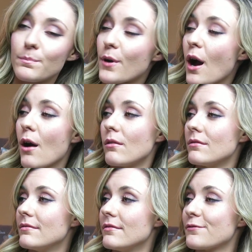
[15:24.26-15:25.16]
Bro,
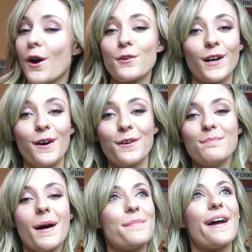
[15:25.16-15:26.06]
Frozone,
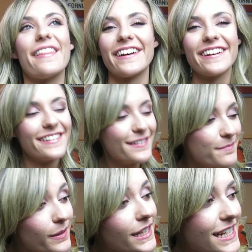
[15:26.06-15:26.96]
my brother,
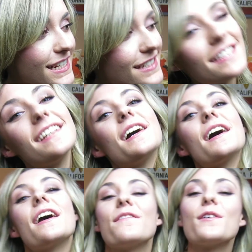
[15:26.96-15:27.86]
please,
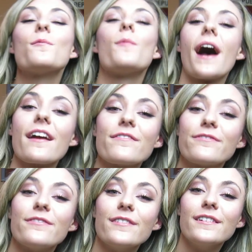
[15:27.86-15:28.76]
if your
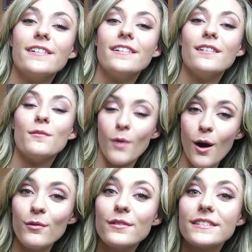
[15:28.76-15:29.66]
wife
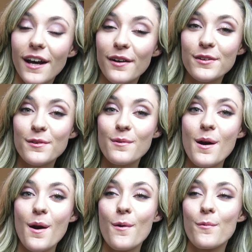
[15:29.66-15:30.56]
won't tell you
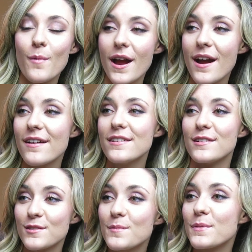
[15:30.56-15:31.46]
where
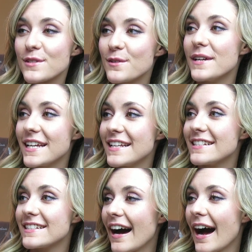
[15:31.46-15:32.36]
your super suit
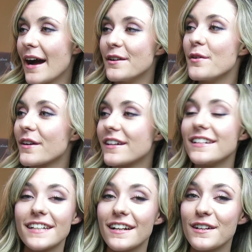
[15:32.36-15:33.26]
is, I know you're
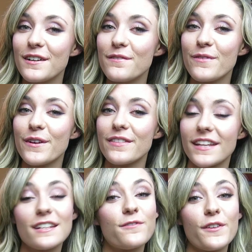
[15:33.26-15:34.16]
gonna tell her
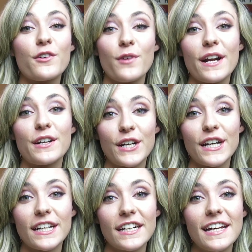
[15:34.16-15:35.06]
that it's for the greater
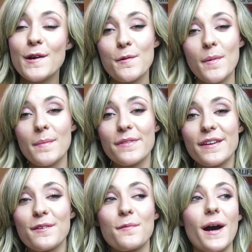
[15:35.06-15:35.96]
good. Remember
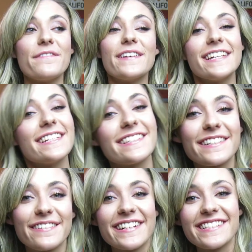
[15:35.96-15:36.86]
that your wife is the
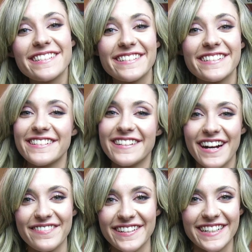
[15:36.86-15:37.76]
greatest good you're
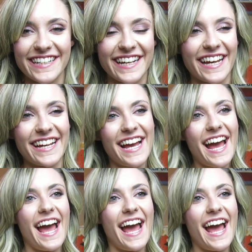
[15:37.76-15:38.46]
ever gonna get.